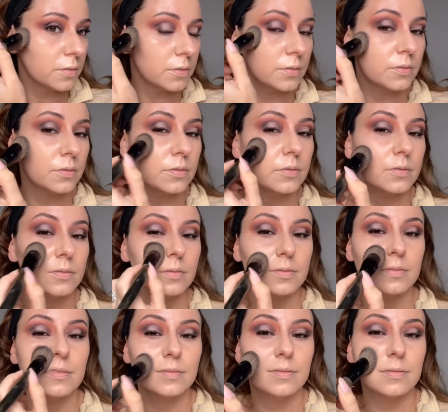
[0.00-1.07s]

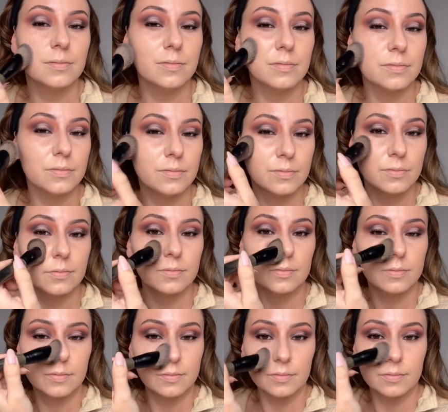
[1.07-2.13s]

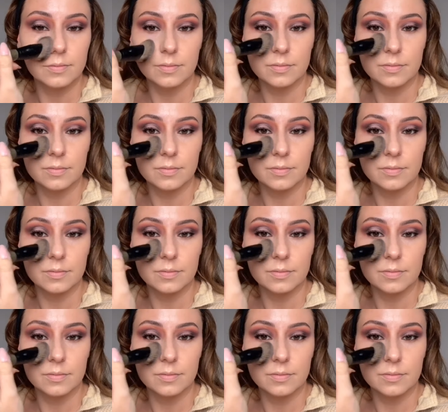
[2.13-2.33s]
Nobody speaks.